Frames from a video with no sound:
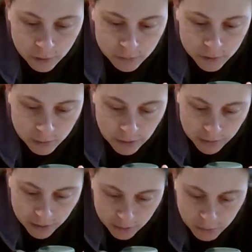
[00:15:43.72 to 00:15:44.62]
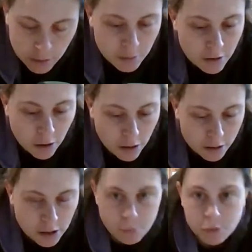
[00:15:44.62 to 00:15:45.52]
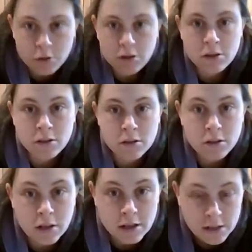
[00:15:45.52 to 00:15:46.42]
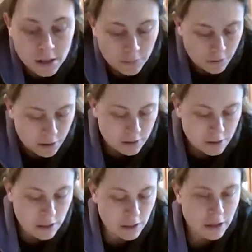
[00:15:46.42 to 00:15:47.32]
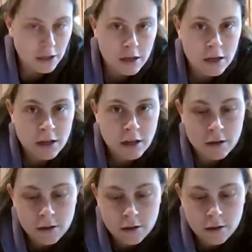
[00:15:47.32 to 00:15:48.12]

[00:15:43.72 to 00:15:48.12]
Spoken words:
So maybe there are a couple crystals. Let's see if we can see any in